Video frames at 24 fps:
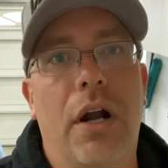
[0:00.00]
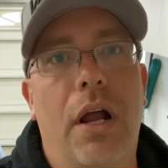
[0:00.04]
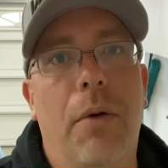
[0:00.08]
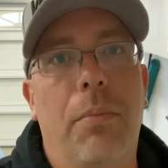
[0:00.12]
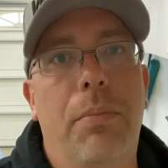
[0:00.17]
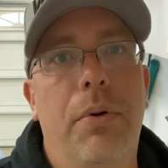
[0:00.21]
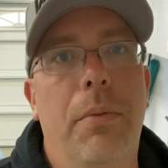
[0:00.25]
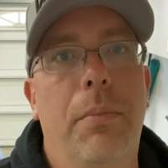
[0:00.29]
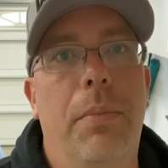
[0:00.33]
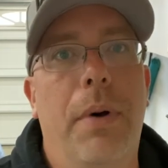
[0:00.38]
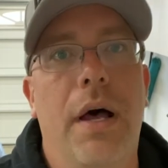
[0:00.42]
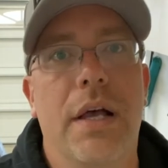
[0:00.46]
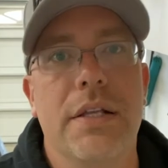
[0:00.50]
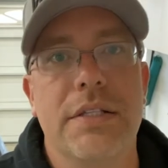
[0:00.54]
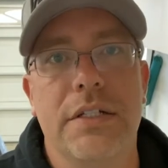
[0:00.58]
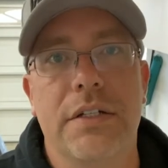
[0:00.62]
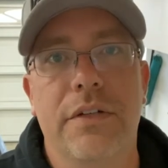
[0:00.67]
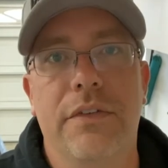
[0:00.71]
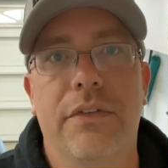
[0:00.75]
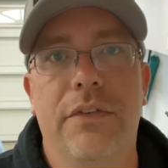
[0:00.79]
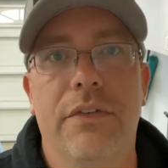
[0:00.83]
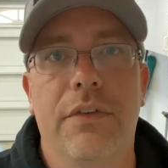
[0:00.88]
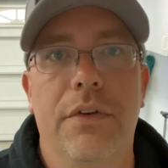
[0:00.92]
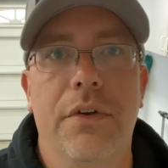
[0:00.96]
I'll put
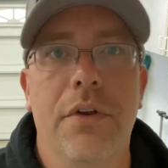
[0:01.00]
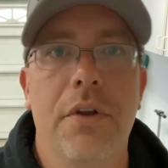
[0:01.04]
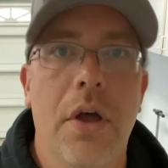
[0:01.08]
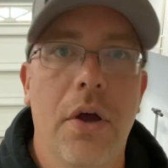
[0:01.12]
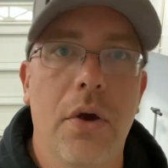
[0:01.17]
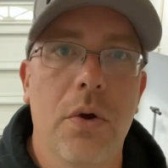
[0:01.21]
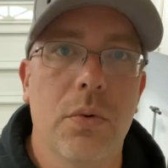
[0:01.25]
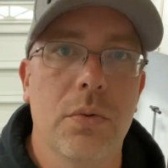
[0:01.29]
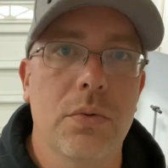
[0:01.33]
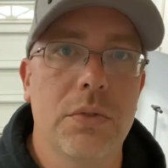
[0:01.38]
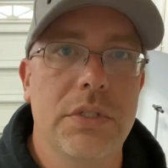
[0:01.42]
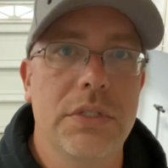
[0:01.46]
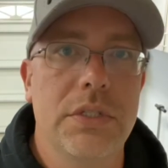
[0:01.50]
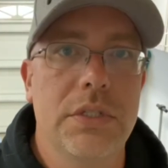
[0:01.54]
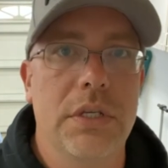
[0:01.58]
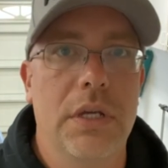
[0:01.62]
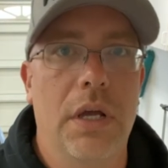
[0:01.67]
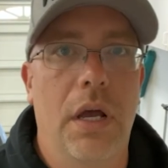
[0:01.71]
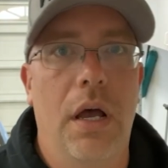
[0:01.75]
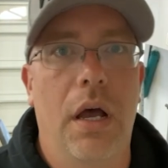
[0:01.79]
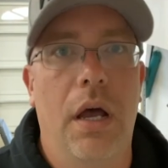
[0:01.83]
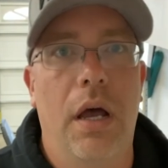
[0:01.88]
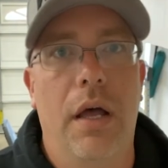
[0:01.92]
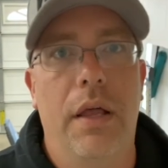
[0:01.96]
positive notes
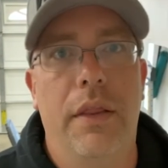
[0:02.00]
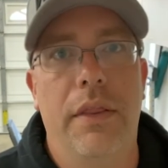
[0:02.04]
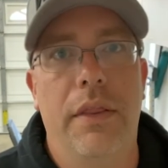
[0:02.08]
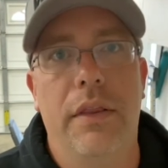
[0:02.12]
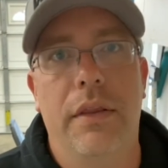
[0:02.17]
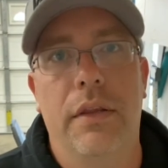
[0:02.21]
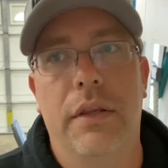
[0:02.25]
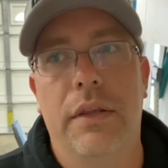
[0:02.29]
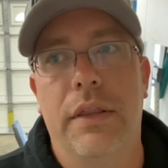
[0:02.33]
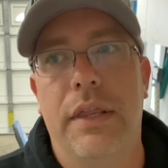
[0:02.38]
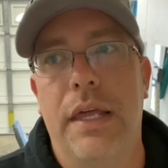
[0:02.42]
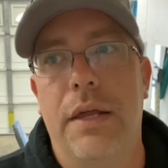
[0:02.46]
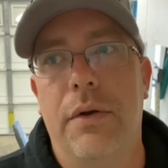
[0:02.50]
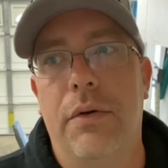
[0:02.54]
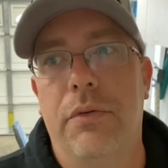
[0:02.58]
that